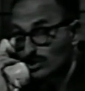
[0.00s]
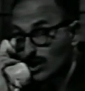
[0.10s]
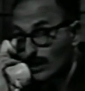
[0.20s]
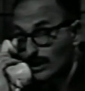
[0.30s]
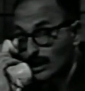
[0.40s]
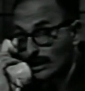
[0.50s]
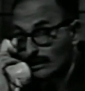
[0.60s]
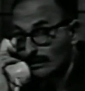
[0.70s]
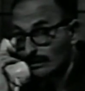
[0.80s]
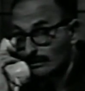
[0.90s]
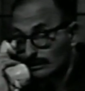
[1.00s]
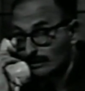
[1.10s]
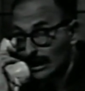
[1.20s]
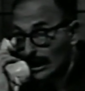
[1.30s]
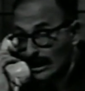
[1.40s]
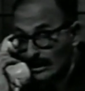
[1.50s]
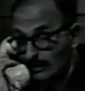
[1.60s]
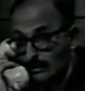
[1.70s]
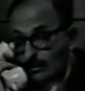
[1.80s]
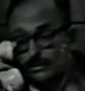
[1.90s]
going on. I
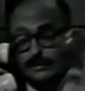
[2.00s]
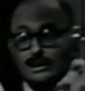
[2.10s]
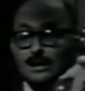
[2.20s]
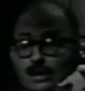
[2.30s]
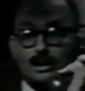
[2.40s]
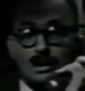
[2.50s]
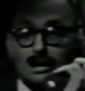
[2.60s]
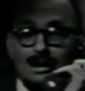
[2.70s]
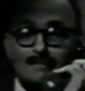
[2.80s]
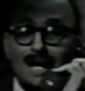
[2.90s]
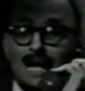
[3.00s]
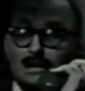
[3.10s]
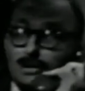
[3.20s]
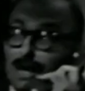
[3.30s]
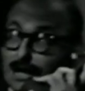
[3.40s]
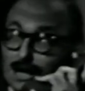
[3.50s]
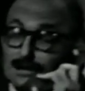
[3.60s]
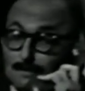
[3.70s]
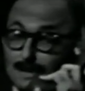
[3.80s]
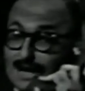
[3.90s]
don't know. Mac, look, I got
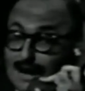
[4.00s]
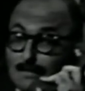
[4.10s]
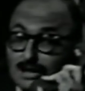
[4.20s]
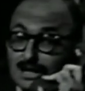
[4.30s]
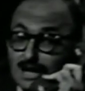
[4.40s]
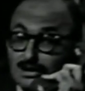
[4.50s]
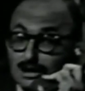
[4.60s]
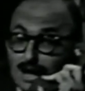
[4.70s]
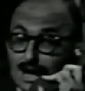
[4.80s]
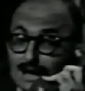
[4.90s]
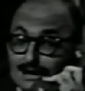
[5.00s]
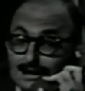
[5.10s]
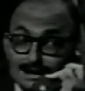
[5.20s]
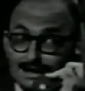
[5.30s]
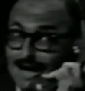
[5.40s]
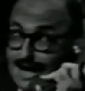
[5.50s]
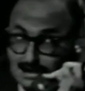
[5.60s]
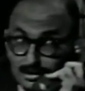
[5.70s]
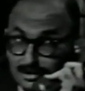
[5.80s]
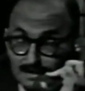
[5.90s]
the PM on the other line. He
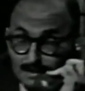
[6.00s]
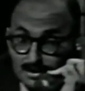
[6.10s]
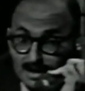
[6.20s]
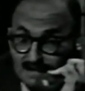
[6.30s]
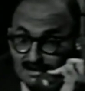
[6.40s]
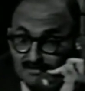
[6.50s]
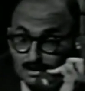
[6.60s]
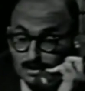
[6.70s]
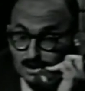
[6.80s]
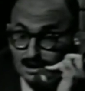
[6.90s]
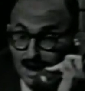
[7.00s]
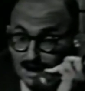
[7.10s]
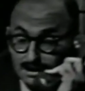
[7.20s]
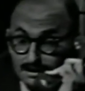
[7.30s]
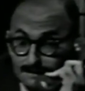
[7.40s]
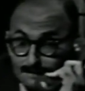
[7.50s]
hasn't heard about any revolution either.